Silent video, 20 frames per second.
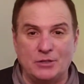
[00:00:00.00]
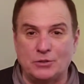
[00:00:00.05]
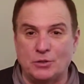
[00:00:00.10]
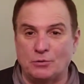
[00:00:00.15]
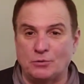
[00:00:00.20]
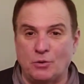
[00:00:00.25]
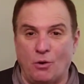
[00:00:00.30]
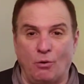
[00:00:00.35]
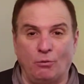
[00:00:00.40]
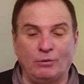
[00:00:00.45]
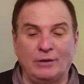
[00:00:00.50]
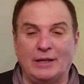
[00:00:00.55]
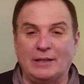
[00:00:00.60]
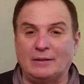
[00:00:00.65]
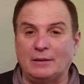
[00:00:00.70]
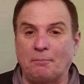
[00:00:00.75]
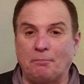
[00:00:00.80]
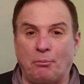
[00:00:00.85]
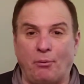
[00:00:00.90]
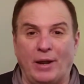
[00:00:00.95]
So don't
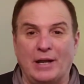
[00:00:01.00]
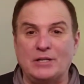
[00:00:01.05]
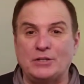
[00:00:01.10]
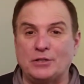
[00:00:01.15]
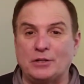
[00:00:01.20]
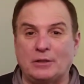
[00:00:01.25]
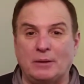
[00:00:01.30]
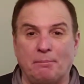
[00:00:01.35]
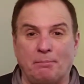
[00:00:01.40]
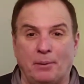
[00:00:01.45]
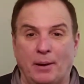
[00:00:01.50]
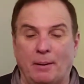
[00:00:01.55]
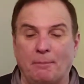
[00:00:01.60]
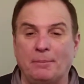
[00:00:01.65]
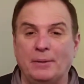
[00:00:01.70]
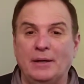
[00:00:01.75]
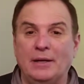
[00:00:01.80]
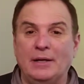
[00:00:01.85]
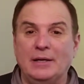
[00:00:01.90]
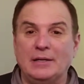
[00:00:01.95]
let the price at the
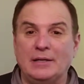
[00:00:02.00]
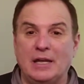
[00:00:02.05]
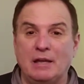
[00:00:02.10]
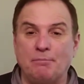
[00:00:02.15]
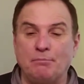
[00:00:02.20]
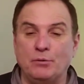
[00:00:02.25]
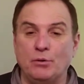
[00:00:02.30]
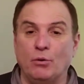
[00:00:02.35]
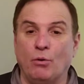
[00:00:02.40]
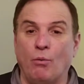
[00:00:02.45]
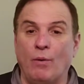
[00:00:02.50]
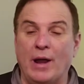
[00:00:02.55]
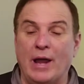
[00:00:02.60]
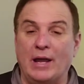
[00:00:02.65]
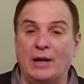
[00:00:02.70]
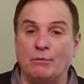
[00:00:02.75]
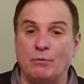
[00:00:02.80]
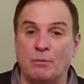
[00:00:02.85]
pump keep you away.